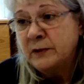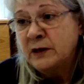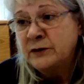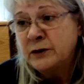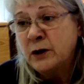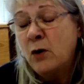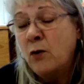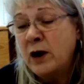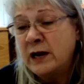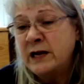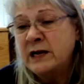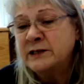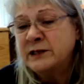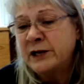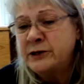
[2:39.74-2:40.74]
So it
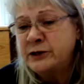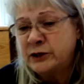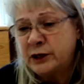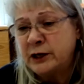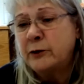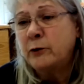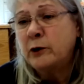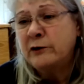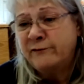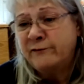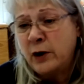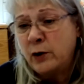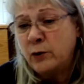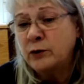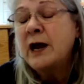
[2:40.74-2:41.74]
is a secret
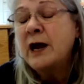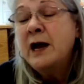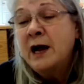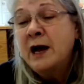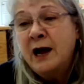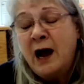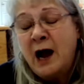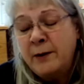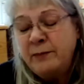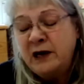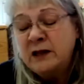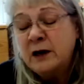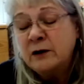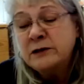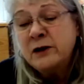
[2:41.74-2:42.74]
vote. I mean,
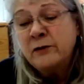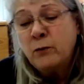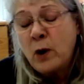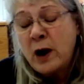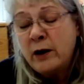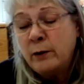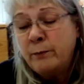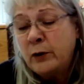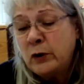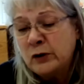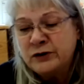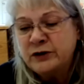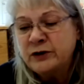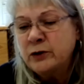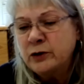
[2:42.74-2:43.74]
there's a rare
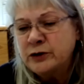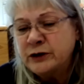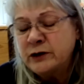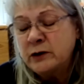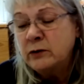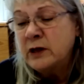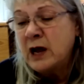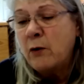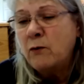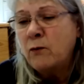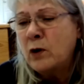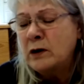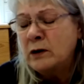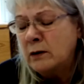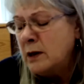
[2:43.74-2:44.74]
person or two that
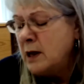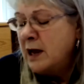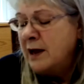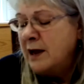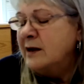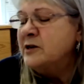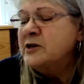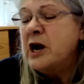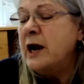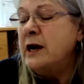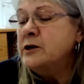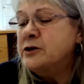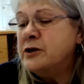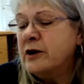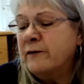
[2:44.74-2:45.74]
will
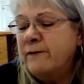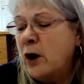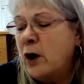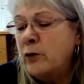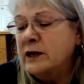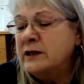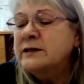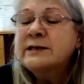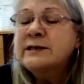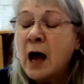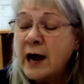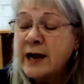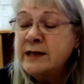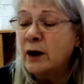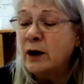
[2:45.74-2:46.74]
change their vote and
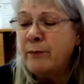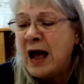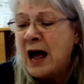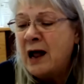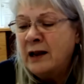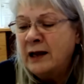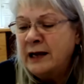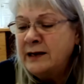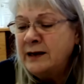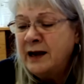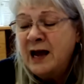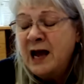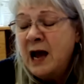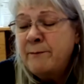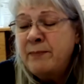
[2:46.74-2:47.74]
sign their ballot,
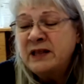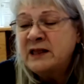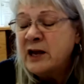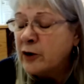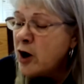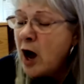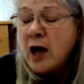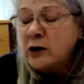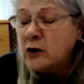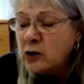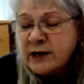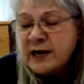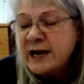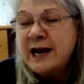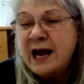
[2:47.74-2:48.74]
but they're not
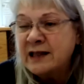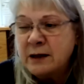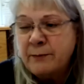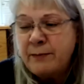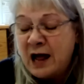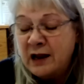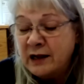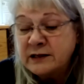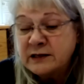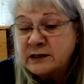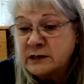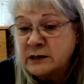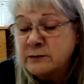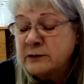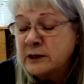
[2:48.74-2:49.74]
looking at the ballots.
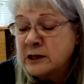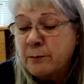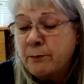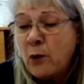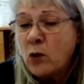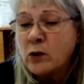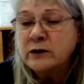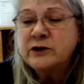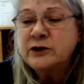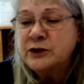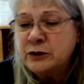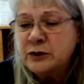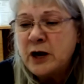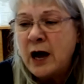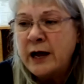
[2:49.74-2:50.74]
The boards
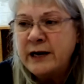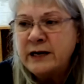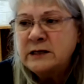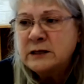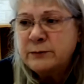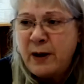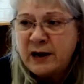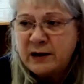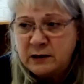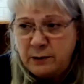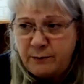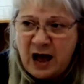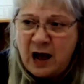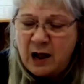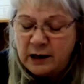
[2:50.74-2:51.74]
do not inspect the
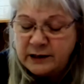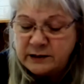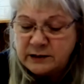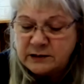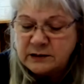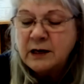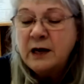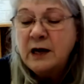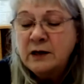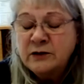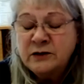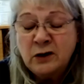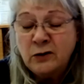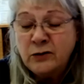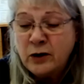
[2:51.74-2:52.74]
ballots,
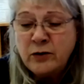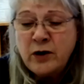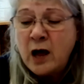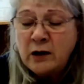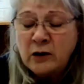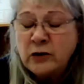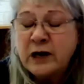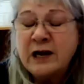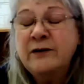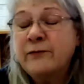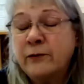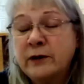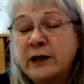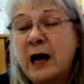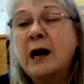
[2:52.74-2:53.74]
so they're not looking
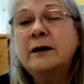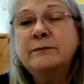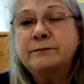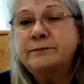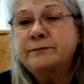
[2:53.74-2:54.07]
for that.